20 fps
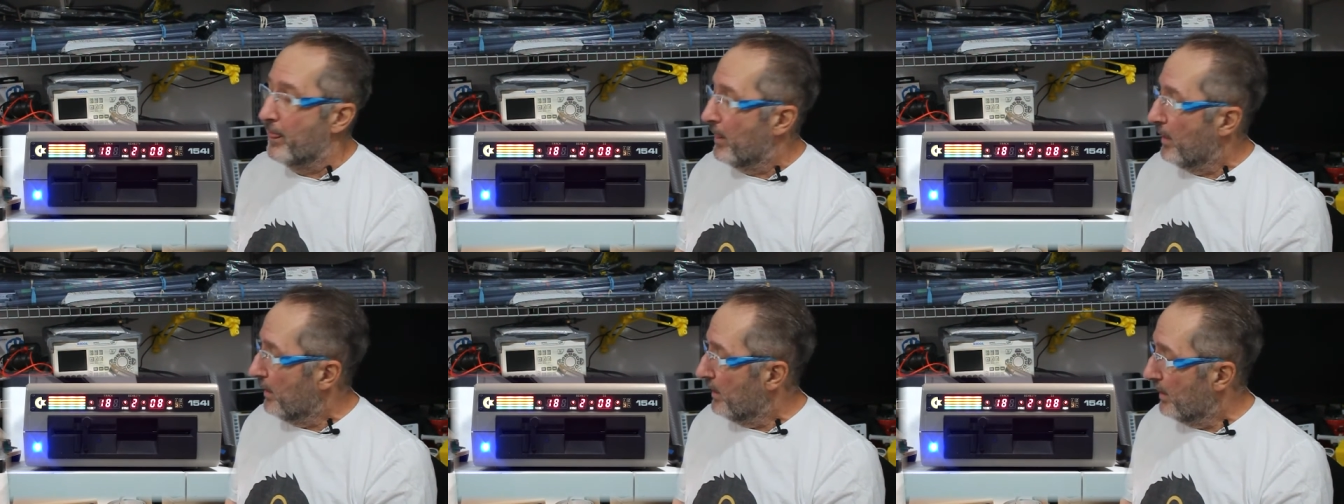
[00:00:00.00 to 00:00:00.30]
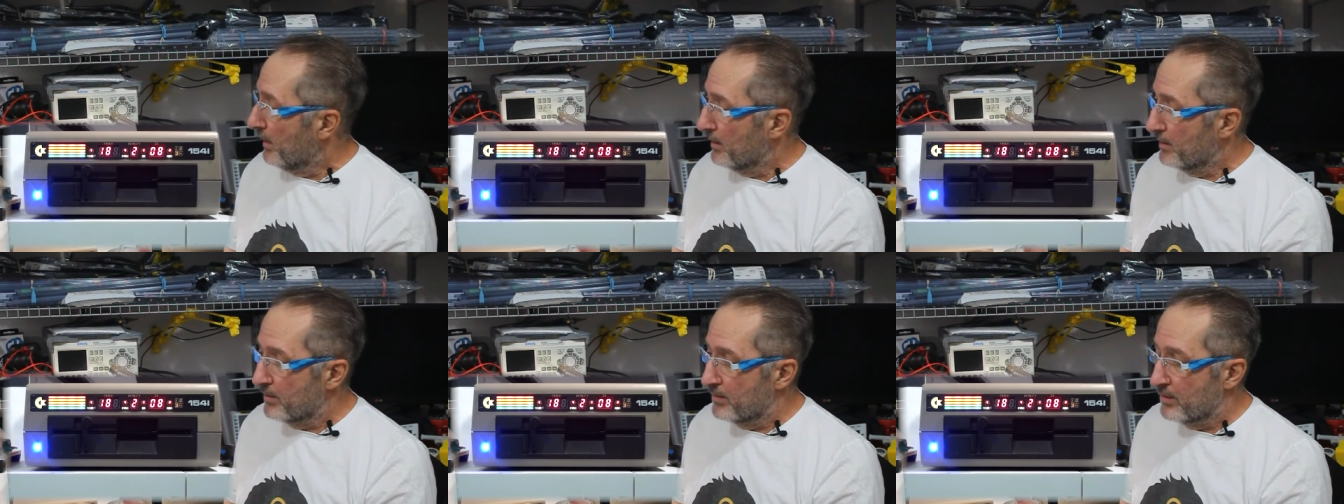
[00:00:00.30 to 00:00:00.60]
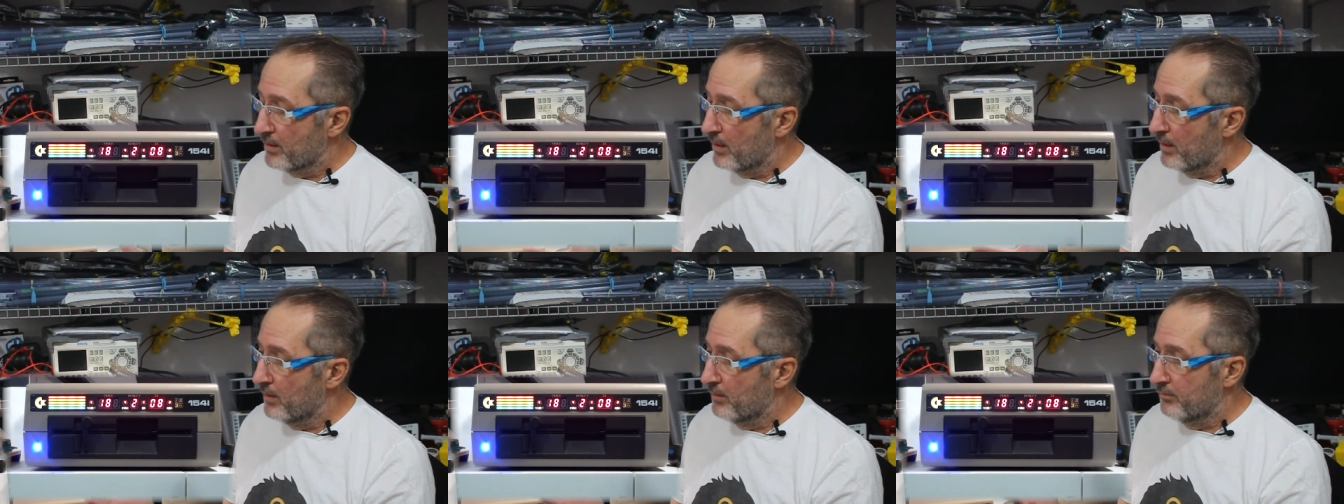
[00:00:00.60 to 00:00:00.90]

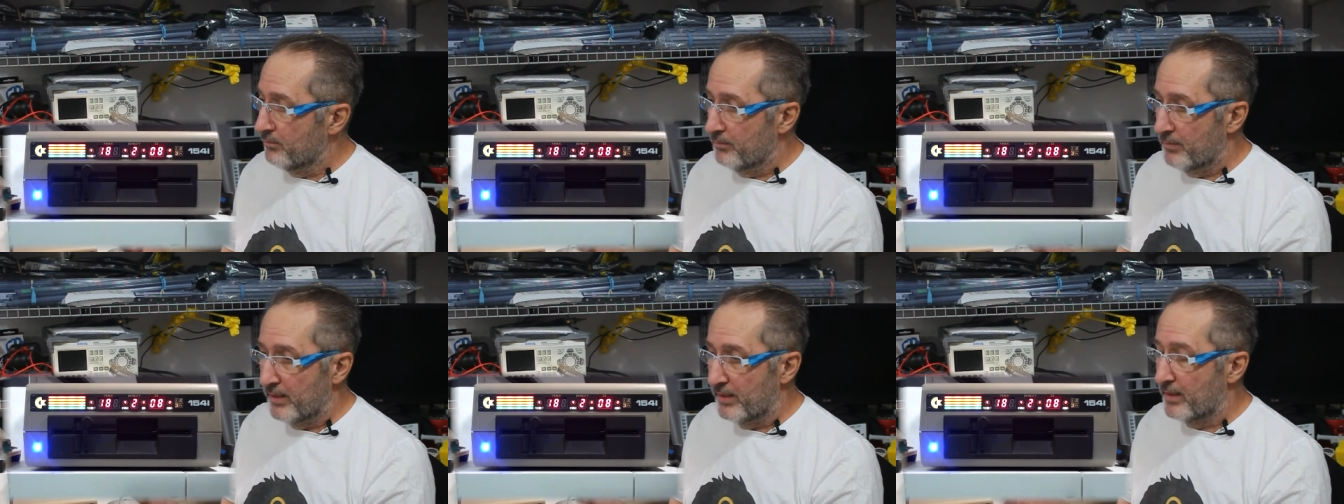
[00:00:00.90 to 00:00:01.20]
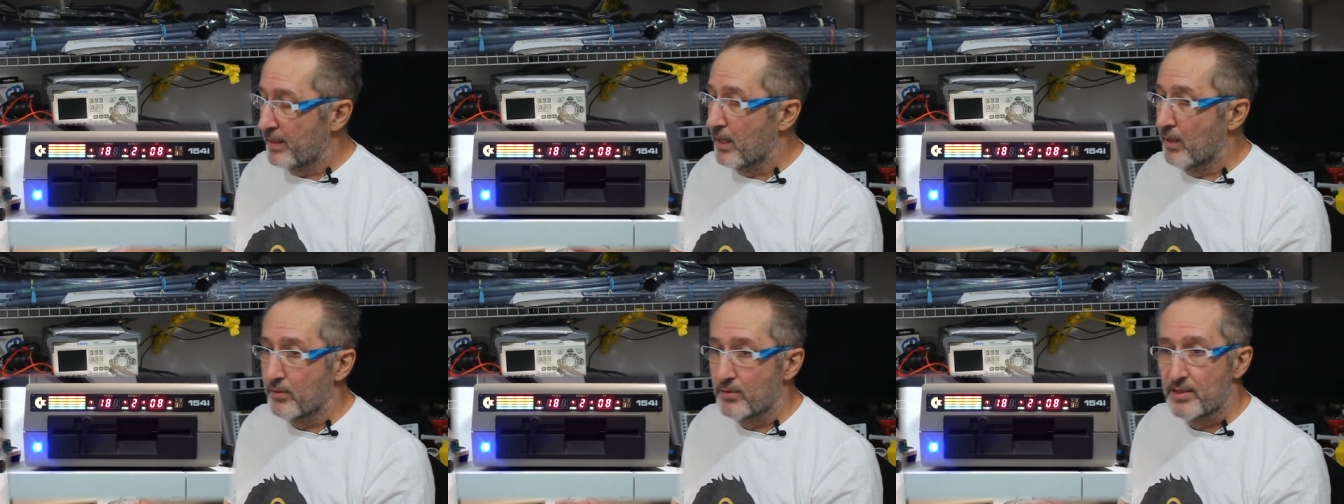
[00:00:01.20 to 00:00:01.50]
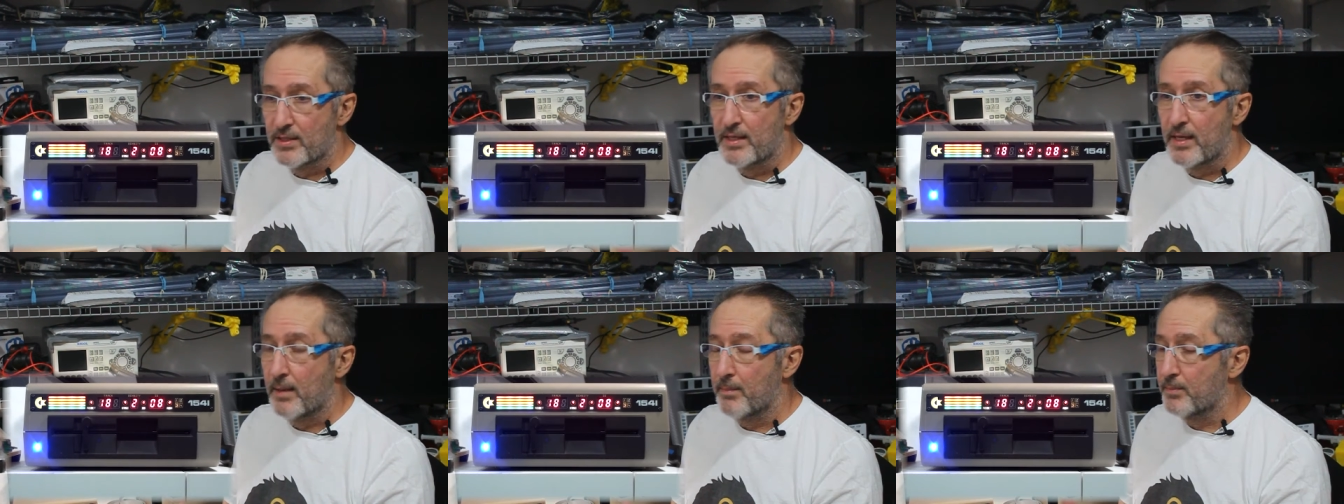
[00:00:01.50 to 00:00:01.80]
It counts
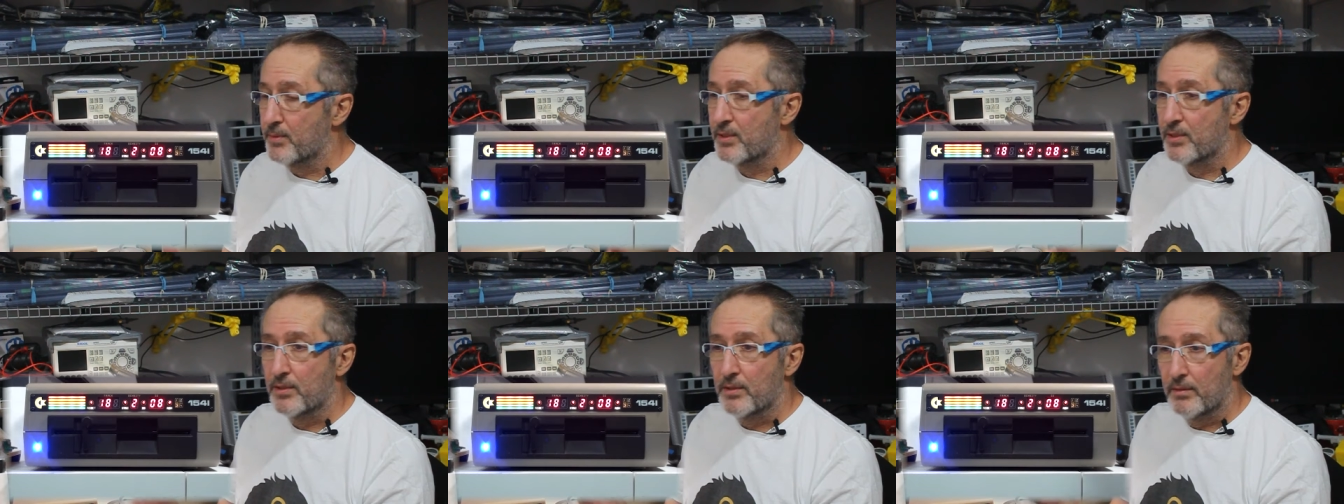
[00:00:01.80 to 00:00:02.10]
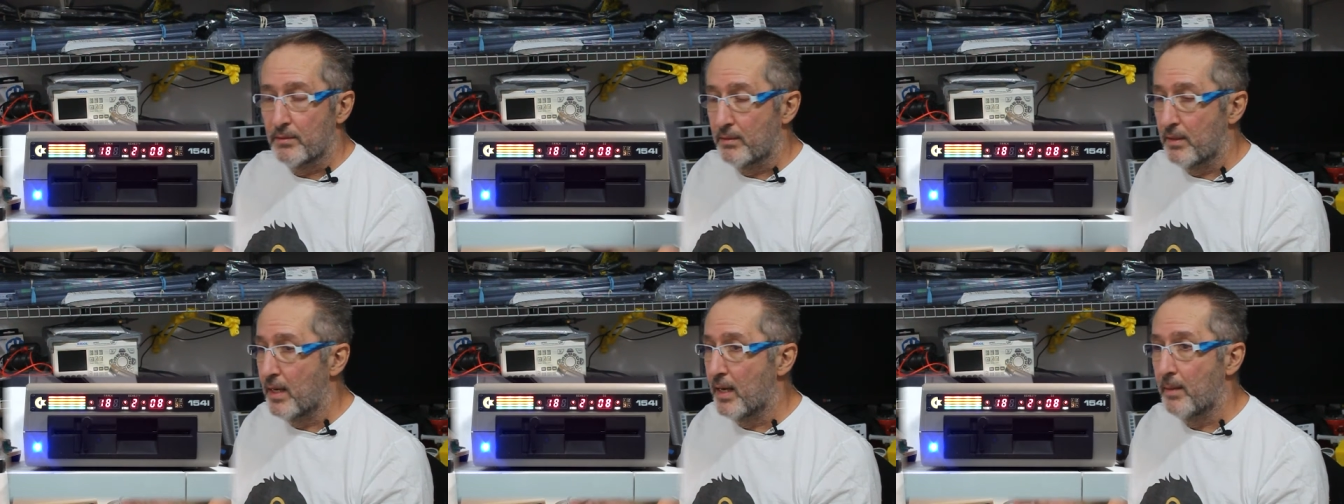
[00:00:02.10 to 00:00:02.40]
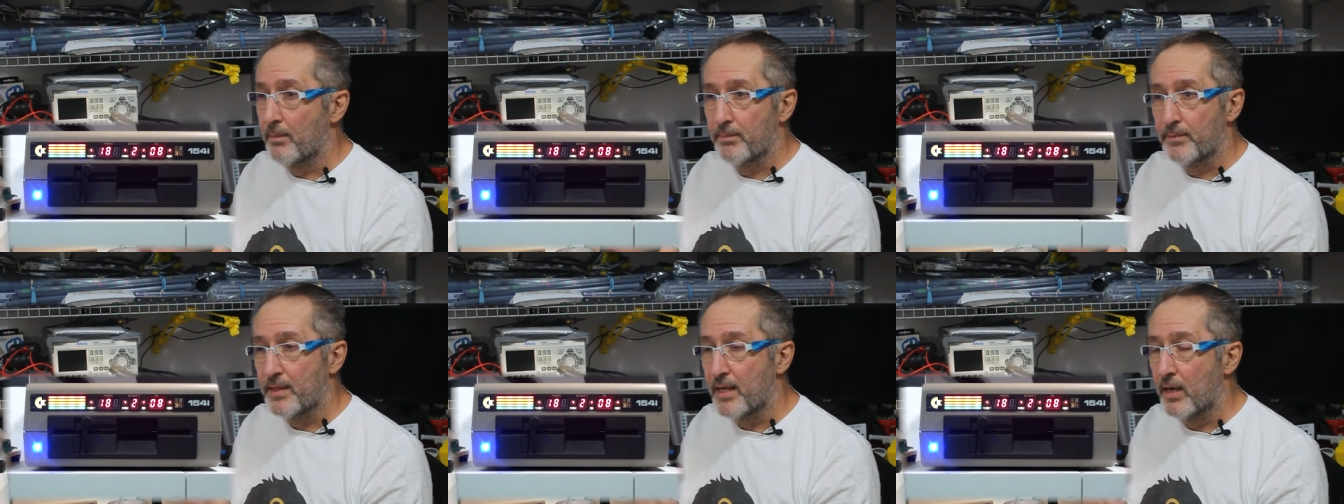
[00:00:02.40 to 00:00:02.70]
steps,
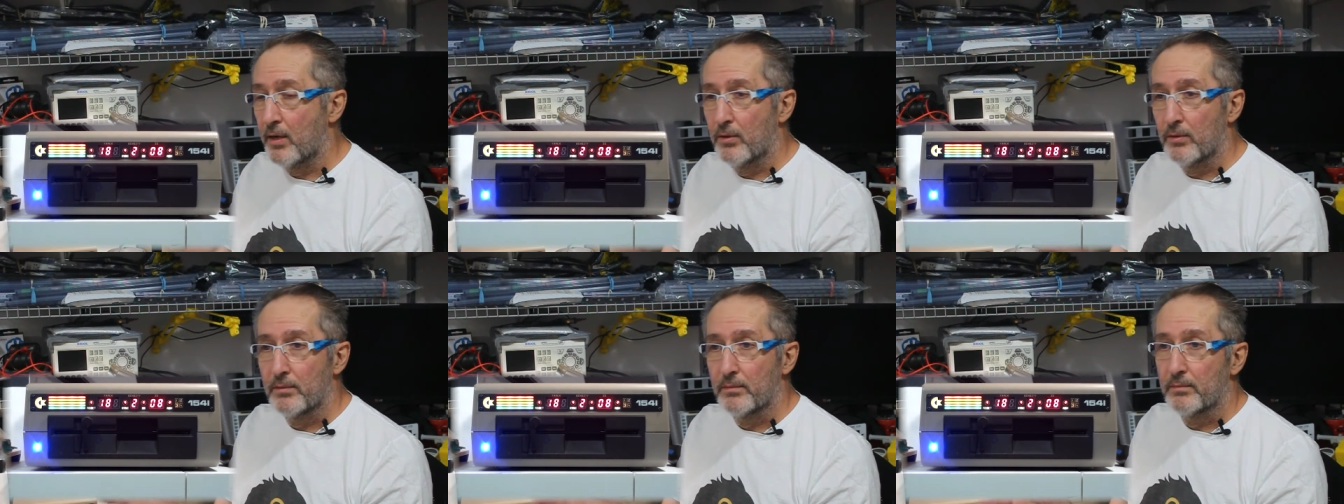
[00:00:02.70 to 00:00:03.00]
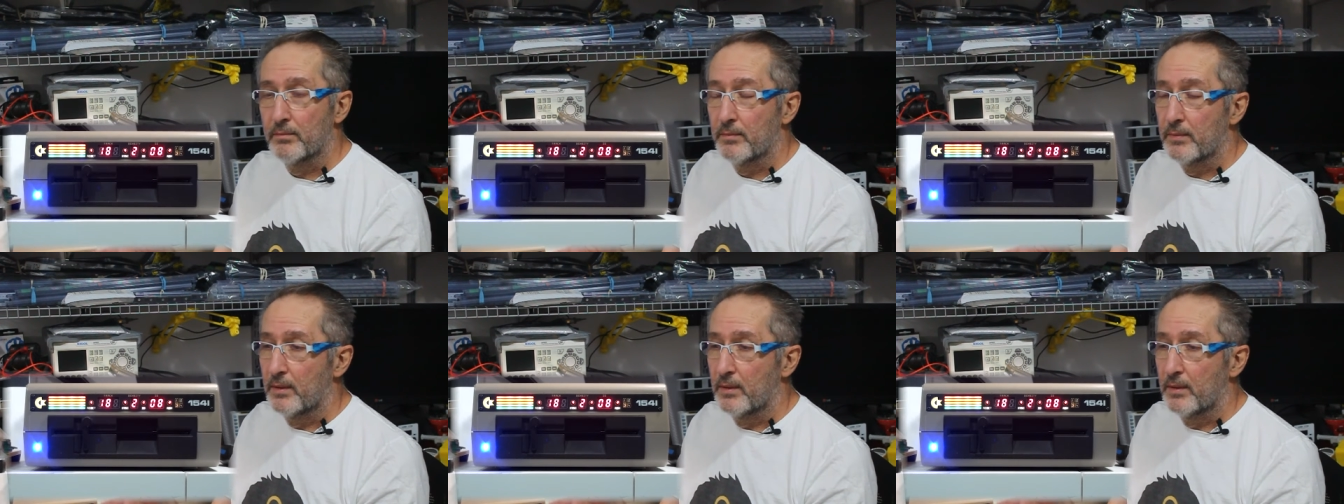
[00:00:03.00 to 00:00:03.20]
up, down,